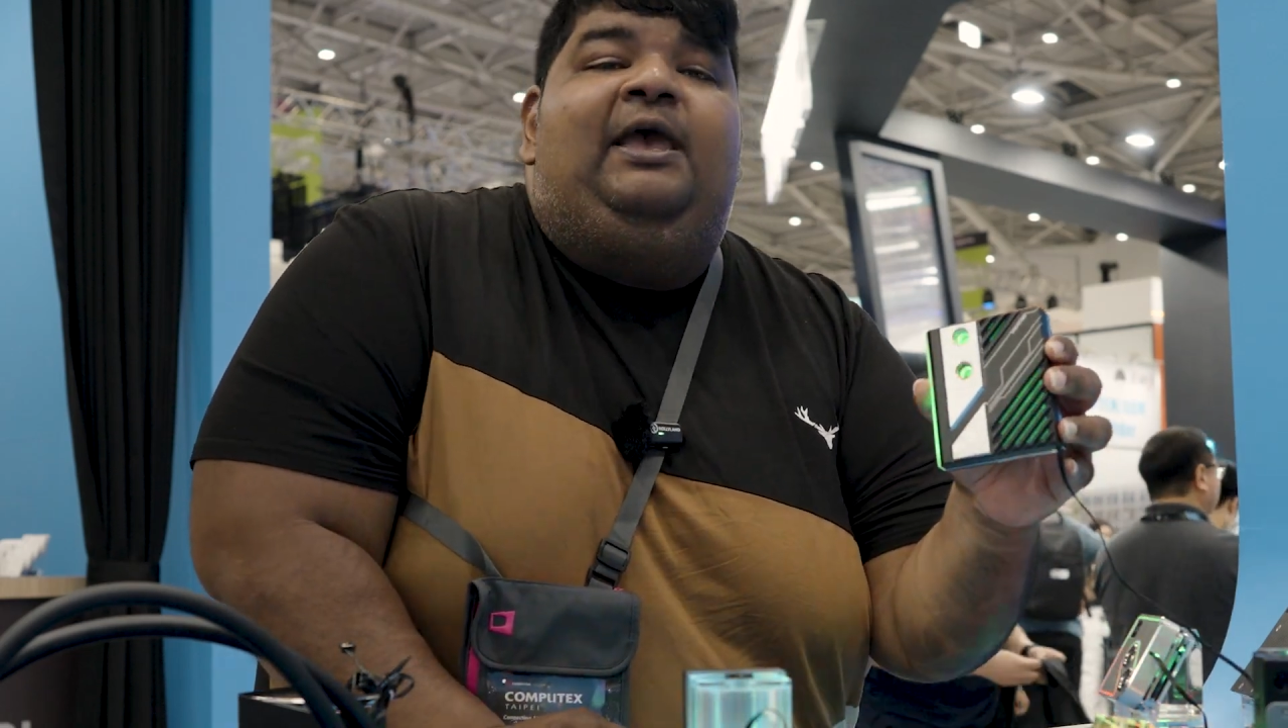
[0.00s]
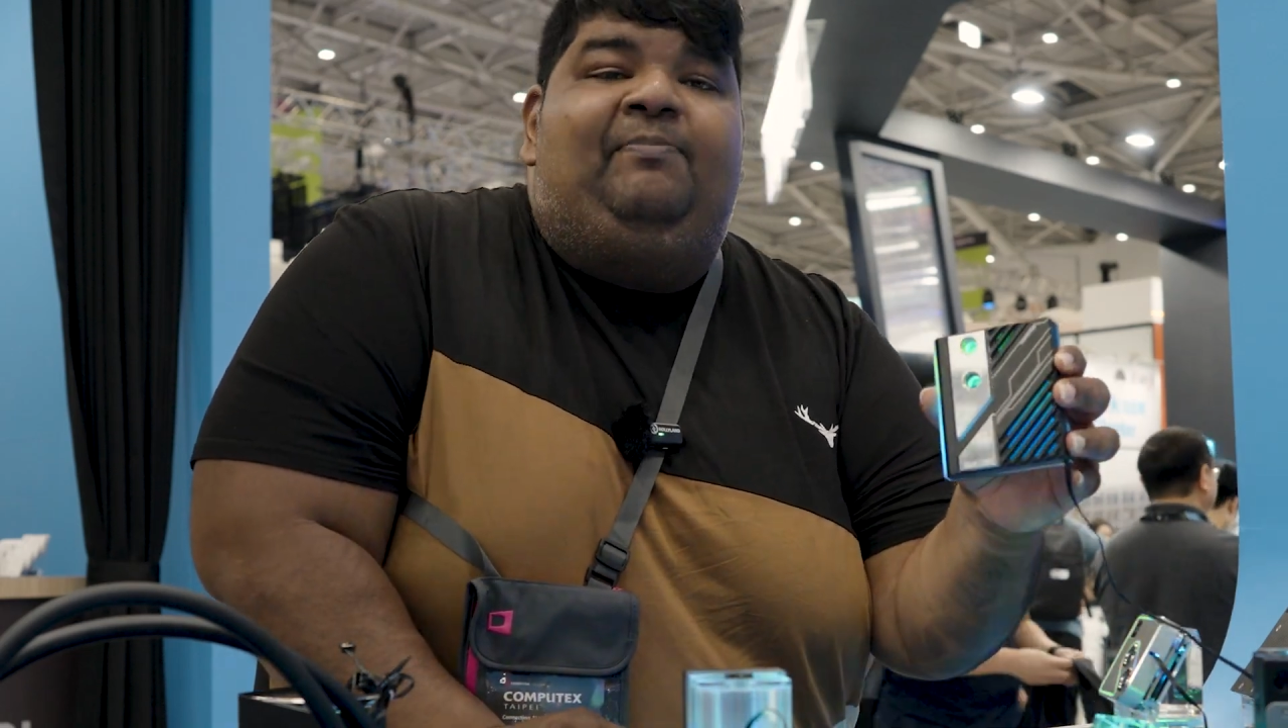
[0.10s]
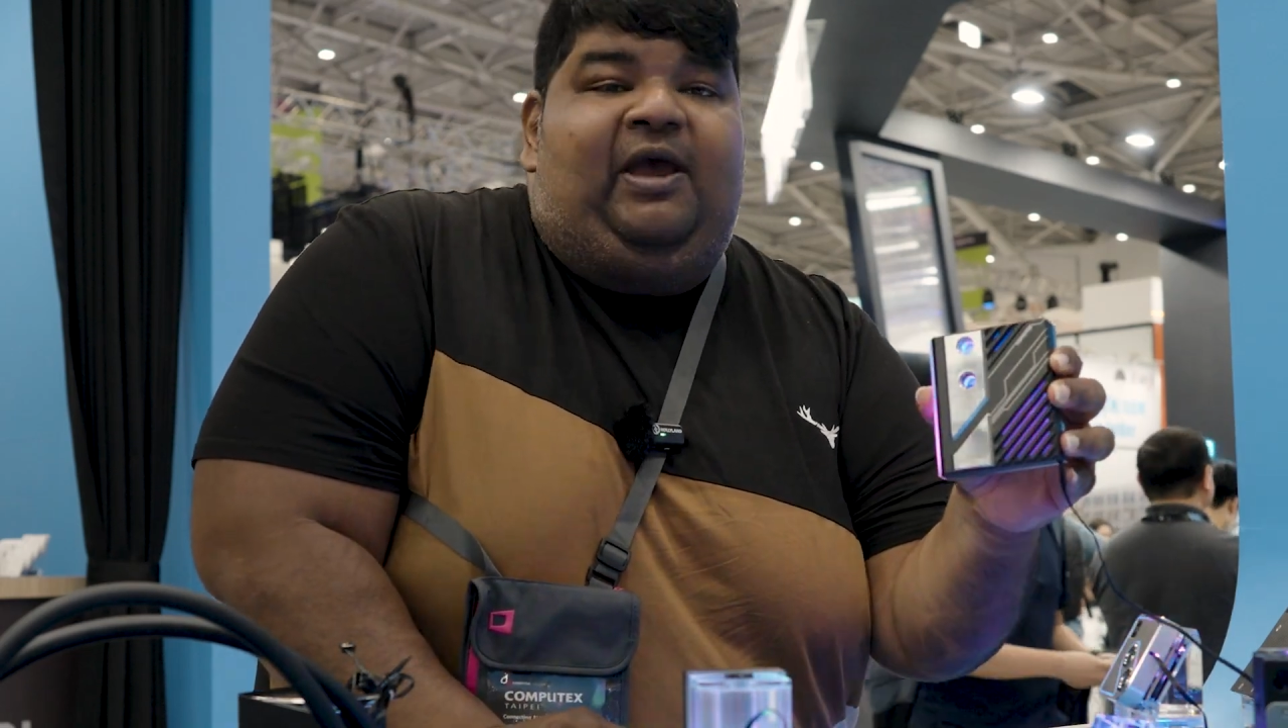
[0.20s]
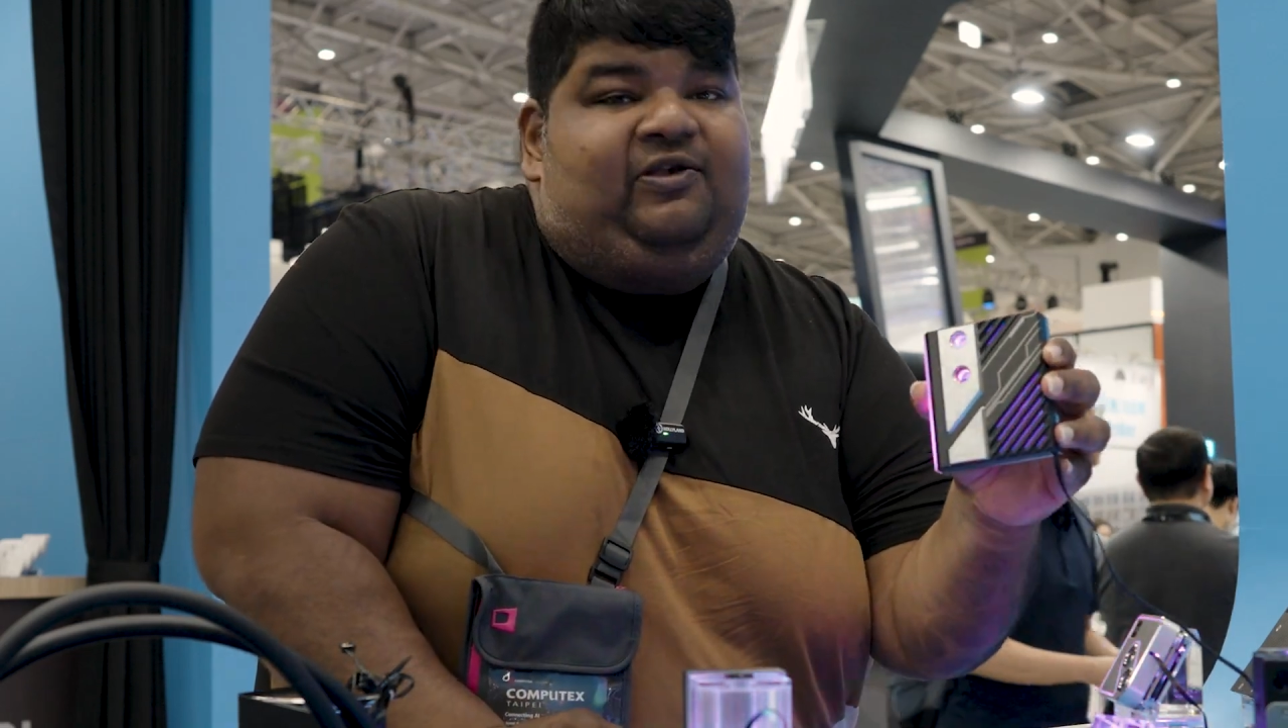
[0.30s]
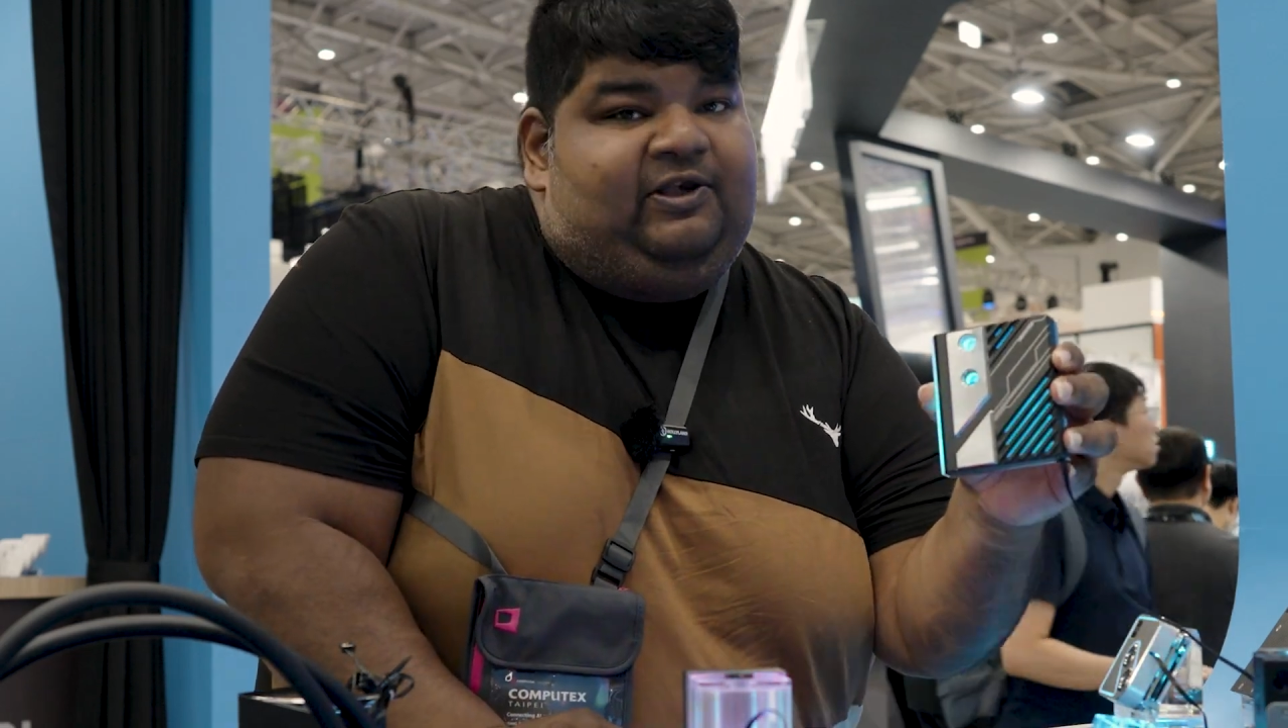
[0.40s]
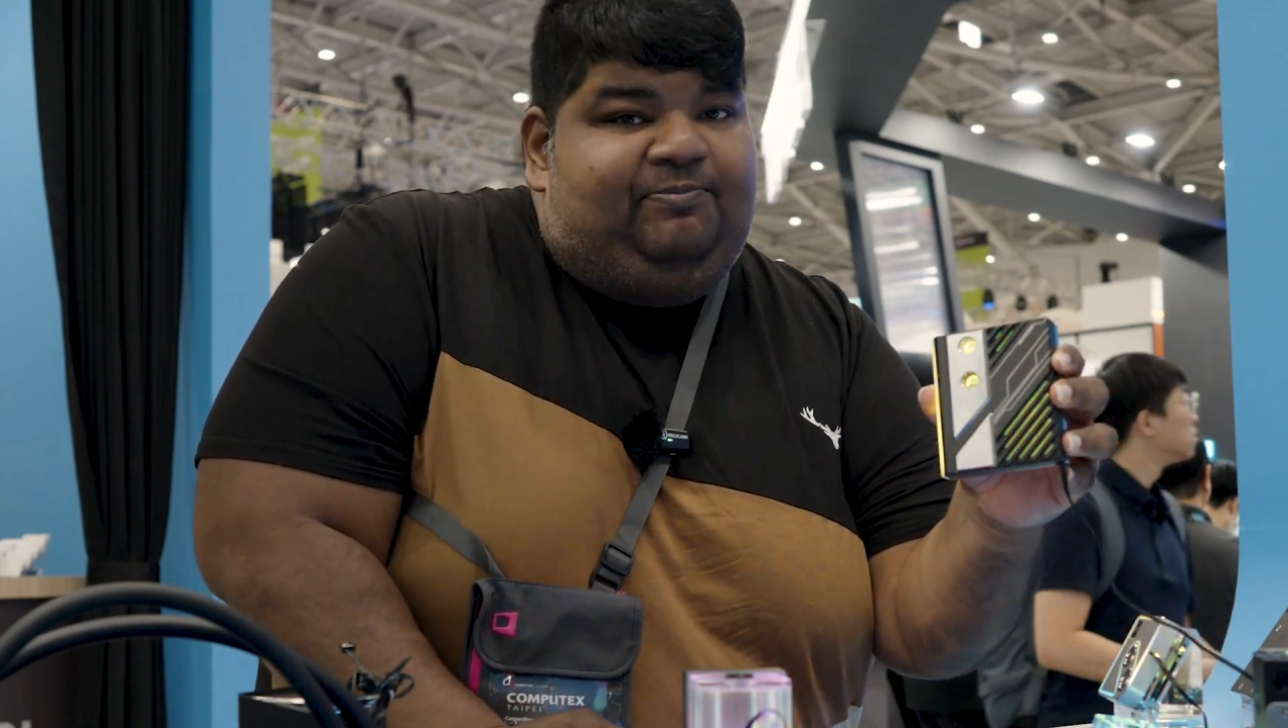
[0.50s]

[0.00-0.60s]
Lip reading: Apex